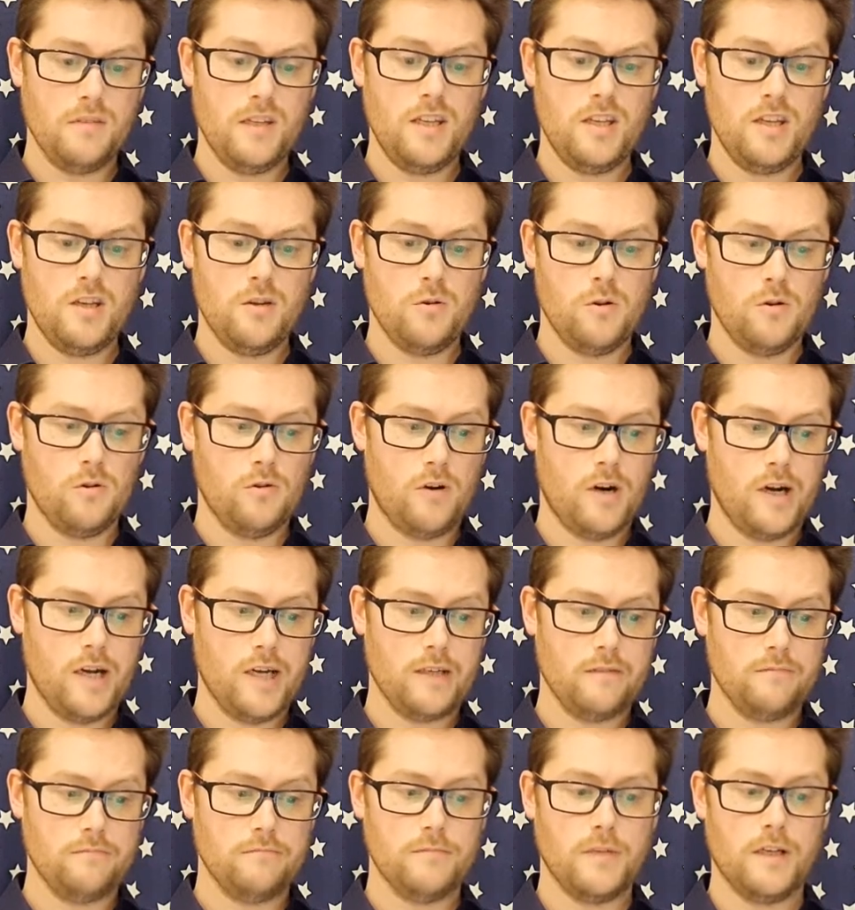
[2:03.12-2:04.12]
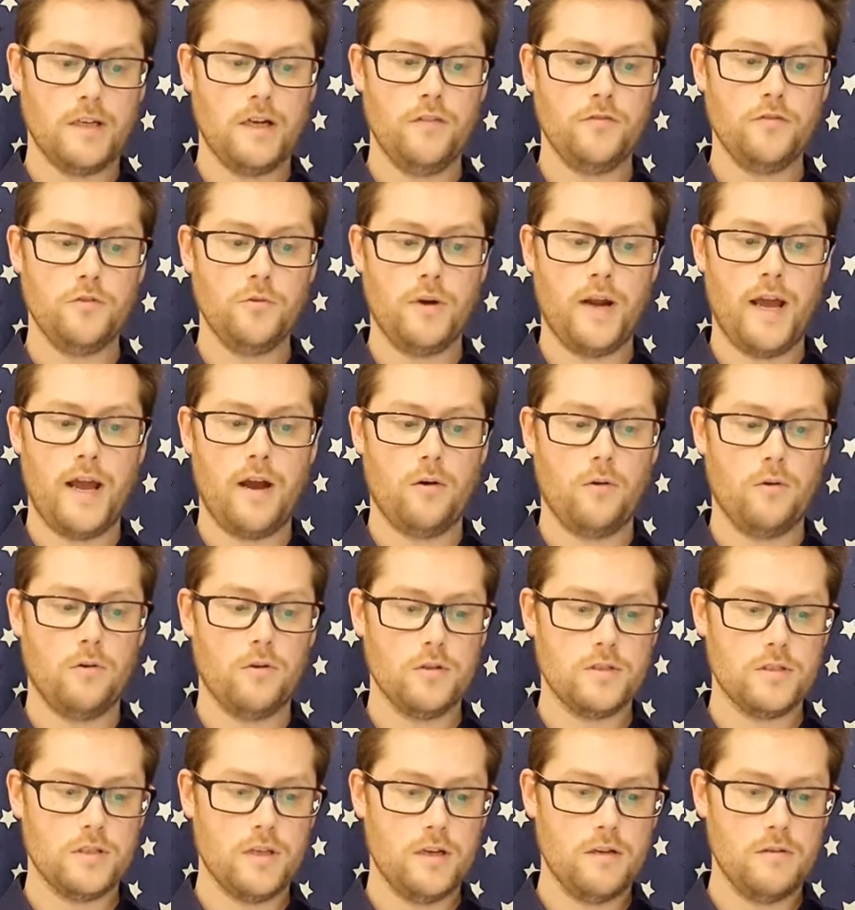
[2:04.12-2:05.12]
he knew all right, and after an hour
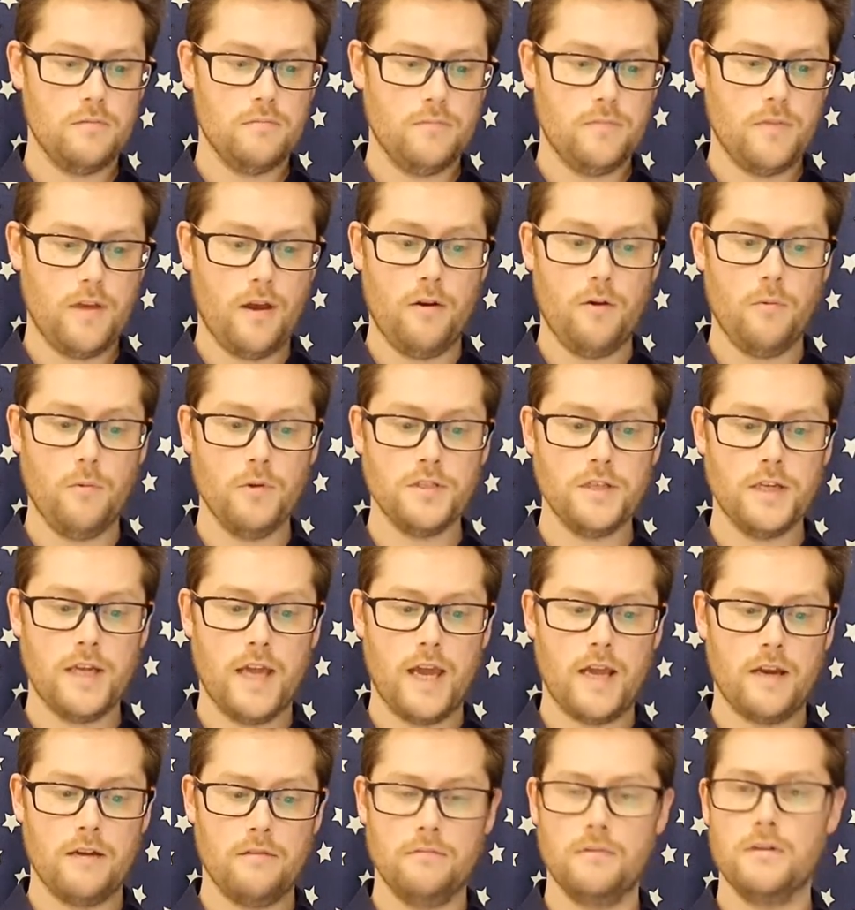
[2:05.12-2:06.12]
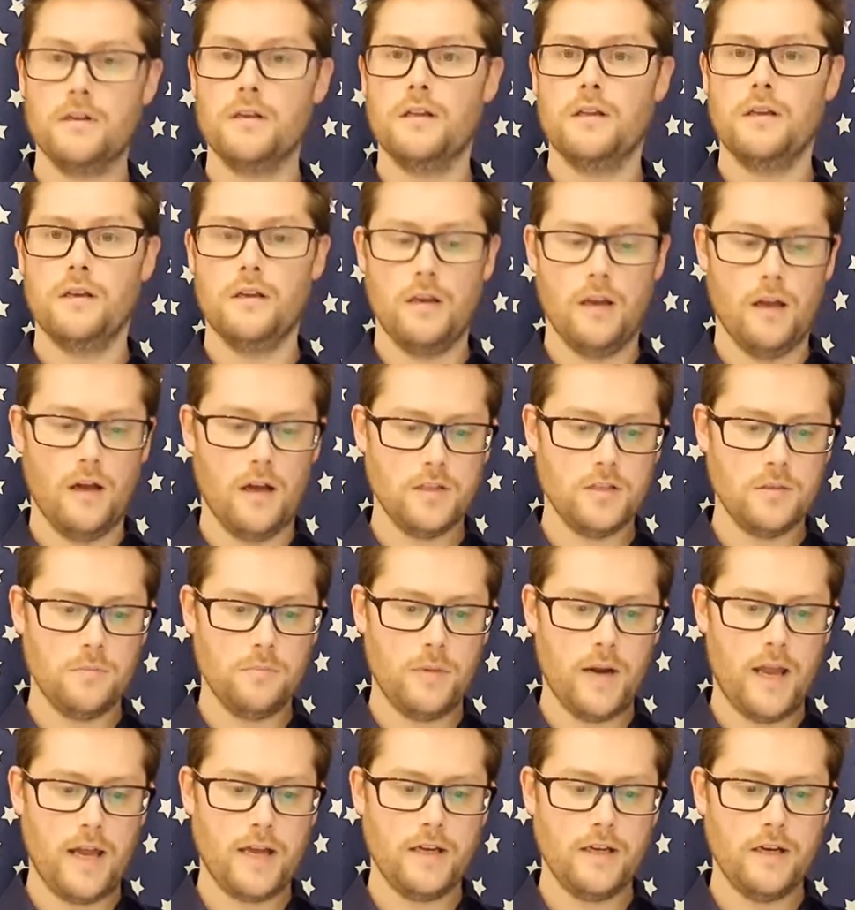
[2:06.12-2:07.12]
or so, there it was again, large and
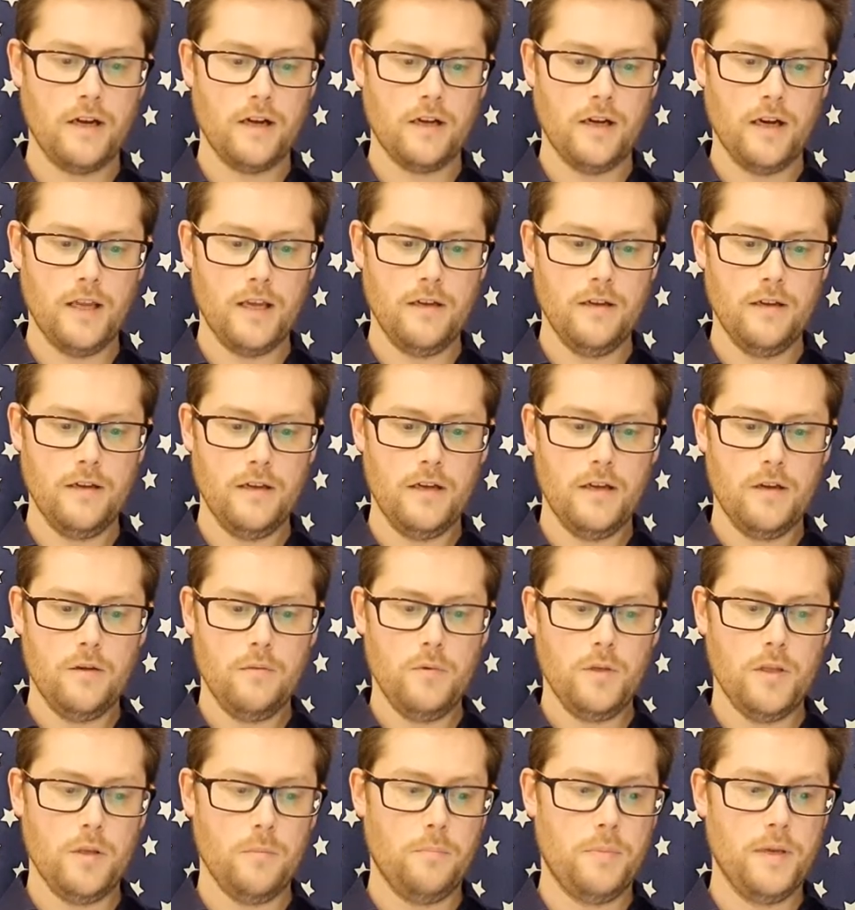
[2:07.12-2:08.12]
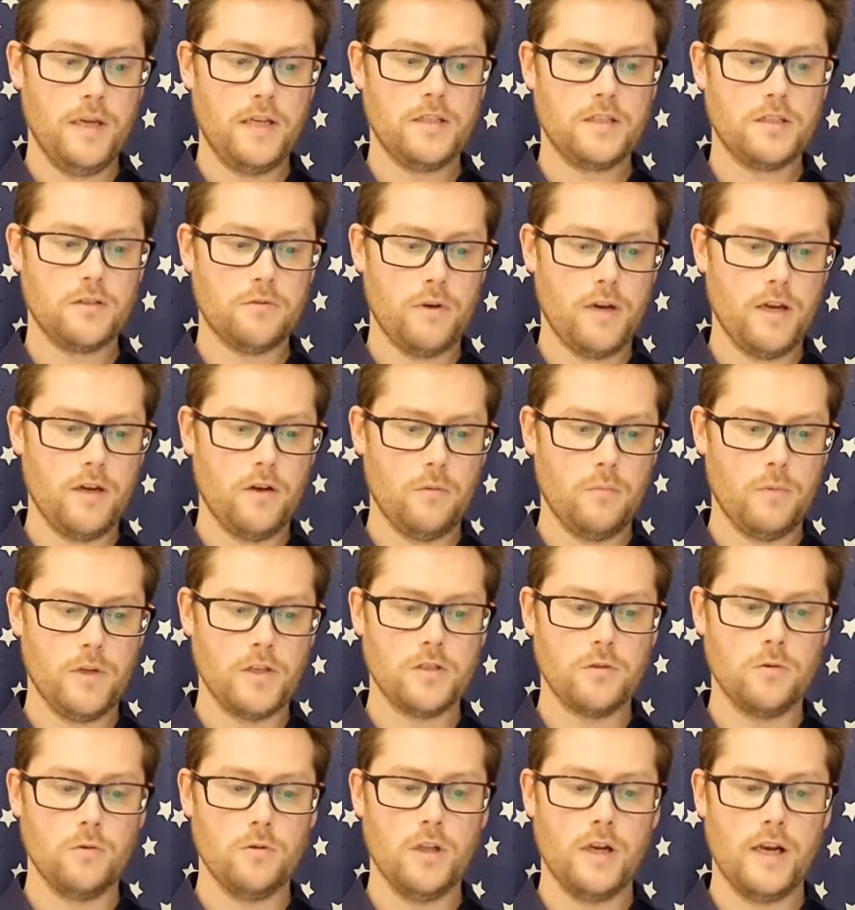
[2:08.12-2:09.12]
black and ugly, with a big screen on
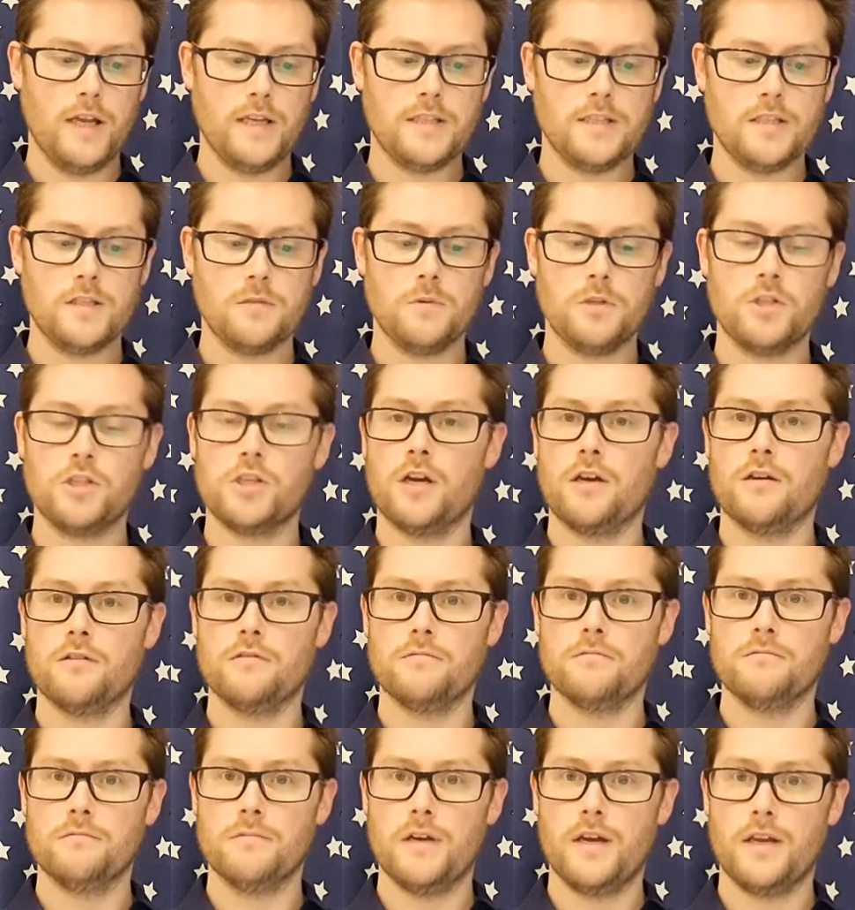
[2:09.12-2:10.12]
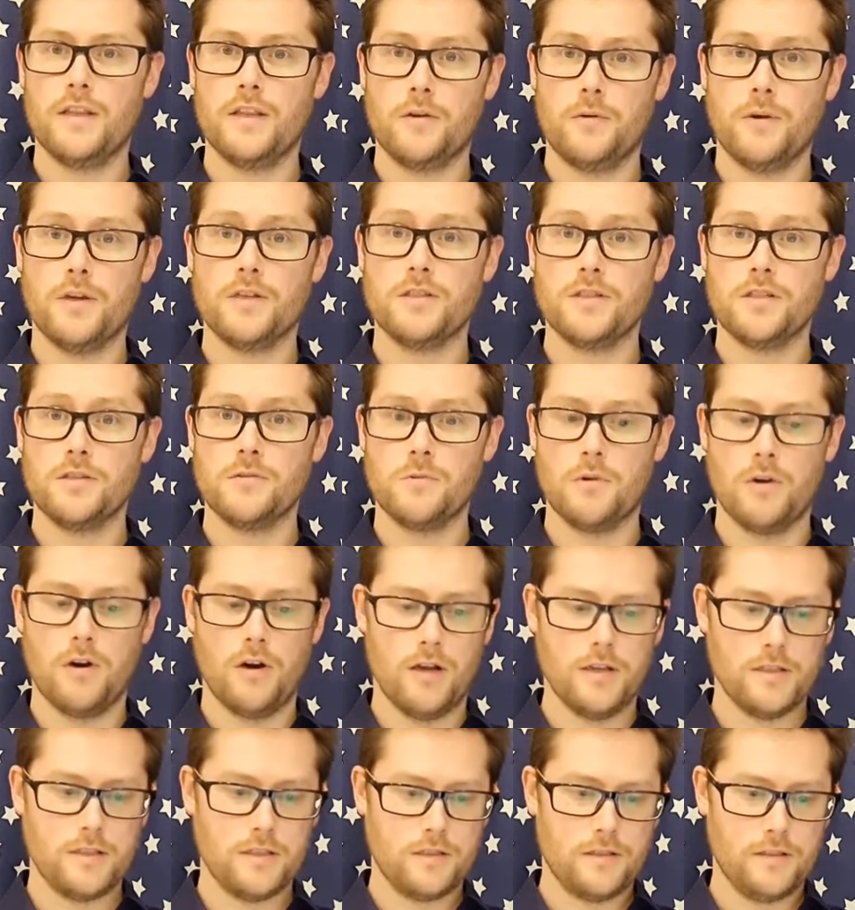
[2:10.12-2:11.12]
which all the lessons were shown and the questions were
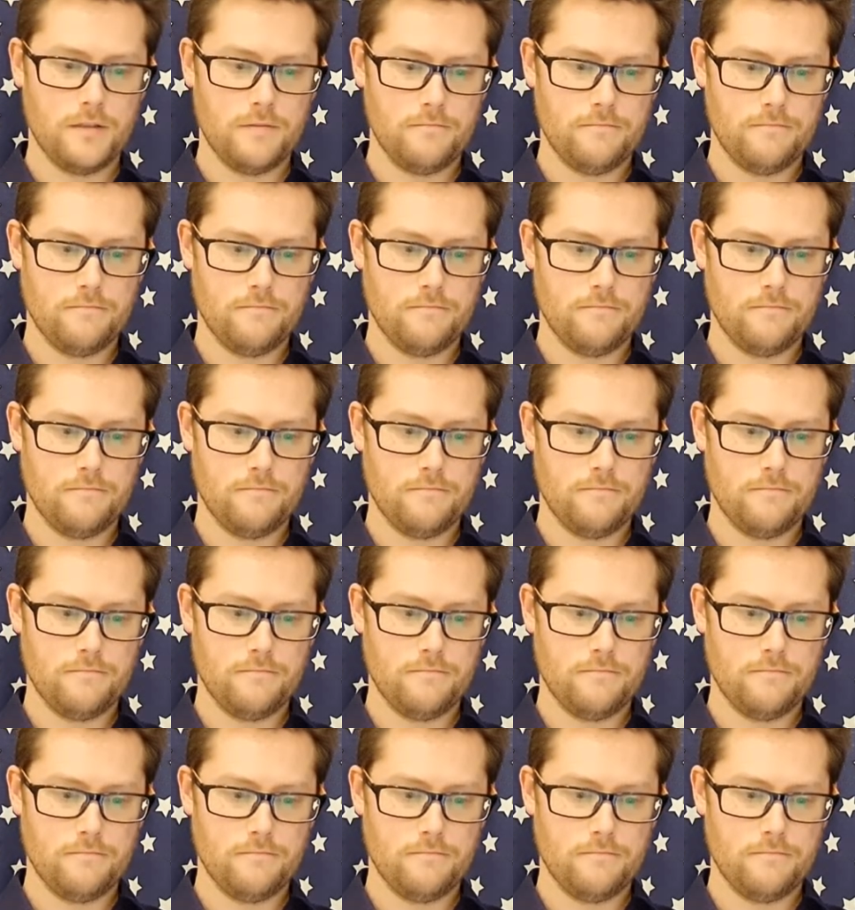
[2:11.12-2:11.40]
asked.